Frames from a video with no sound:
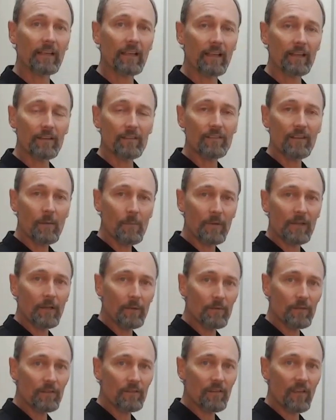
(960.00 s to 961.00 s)
it in someone
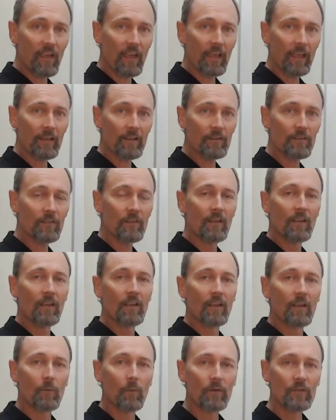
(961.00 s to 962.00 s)
else's hands.
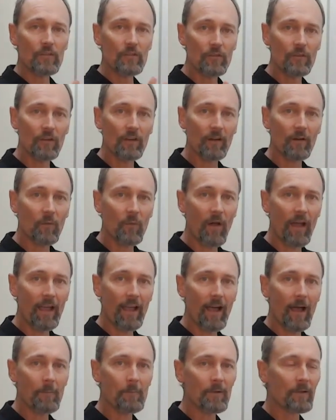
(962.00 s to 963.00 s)
What you got to weigh
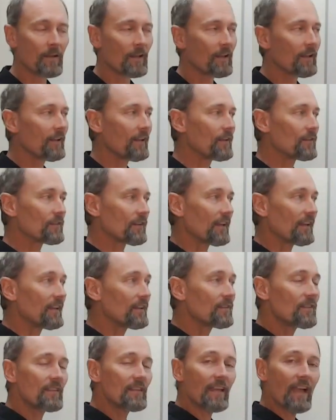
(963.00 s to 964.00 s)
up is that
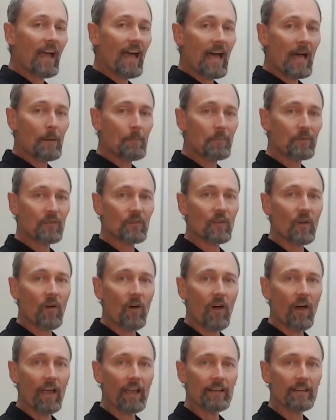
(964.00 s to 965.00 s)
is the
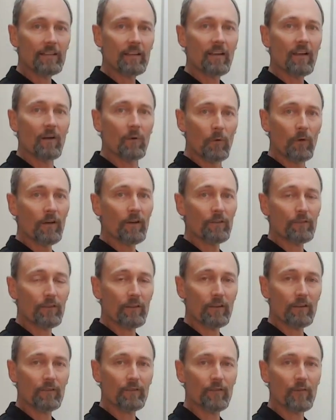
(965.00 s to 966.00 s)
upside worth
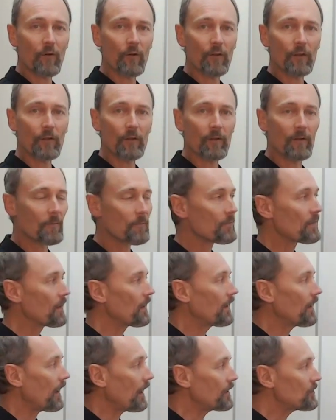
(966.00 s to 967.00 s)
it for you?
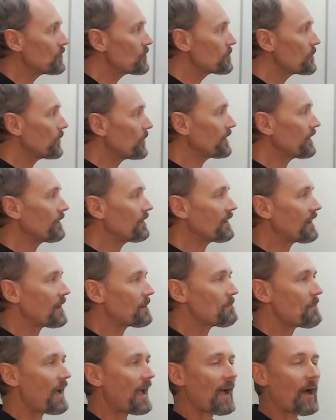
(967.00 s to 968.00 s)
And you put in the
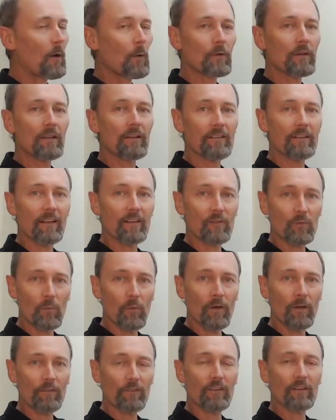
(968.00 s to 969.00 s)
amount that's
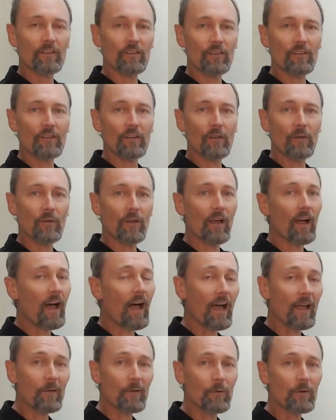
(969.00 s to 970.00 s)
worth it to you.
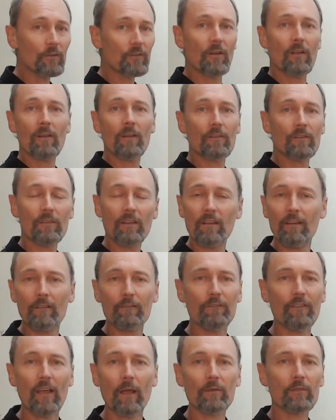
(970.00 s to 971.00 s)
$100,
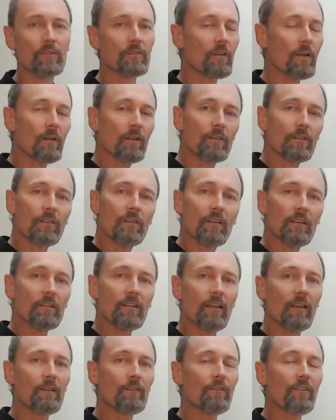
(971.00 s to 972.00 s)
$1,000,
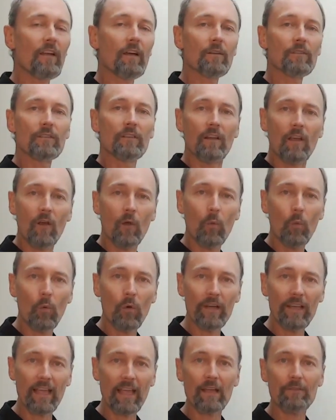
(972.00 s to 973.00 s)
$10,000,
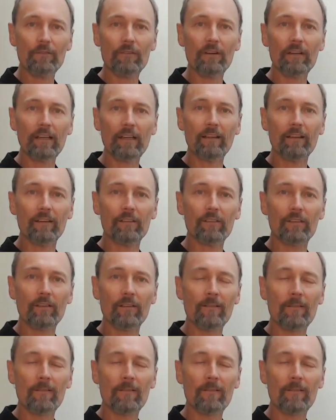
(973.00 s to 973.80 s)
whatever it is.